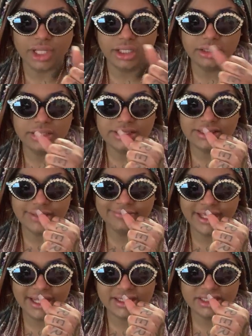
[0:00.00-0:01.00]
Because some
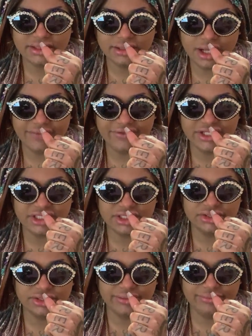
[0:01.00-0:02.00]
Cajun crawfish
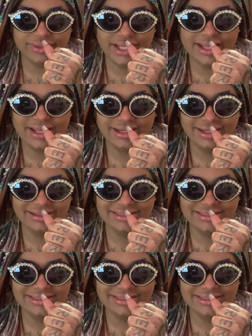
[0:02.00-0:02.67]
and shrimp be hitting